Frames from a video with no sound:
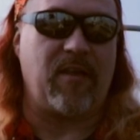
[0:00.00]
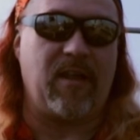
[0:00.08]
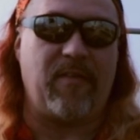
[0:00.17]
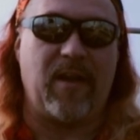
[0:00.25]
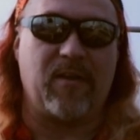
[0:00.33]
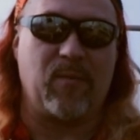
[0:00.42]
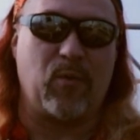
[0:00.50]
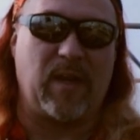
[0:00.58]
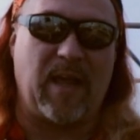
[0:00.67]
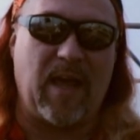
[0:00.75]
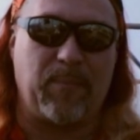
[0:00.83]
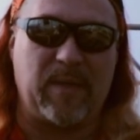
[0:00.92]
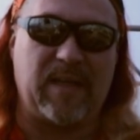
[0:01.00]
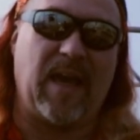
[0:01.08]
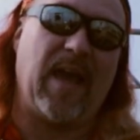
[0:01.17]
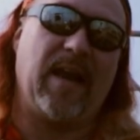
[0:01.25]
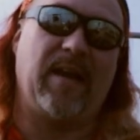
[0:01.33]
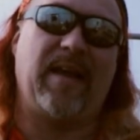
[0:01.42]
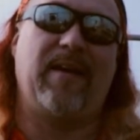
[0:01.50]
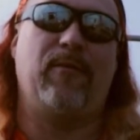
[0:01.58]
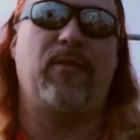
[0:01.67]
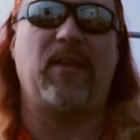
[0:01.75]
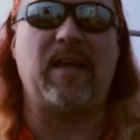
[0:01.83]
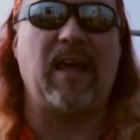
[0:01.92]
they're looking pretty happy and
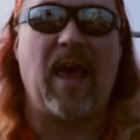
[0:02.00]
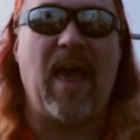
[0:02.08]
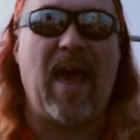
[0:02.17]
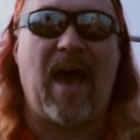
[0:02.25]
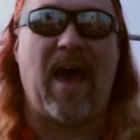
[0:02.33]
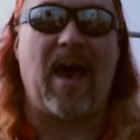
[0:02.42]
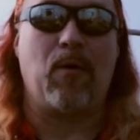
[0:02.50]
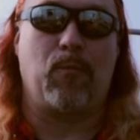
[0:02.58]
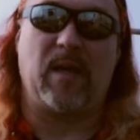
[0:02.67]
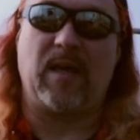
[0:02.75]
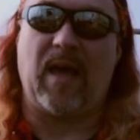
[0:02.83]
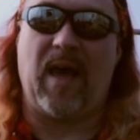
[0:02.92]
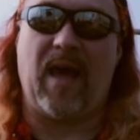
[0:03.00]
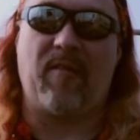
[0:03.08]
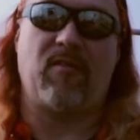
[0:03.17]
healthy. We have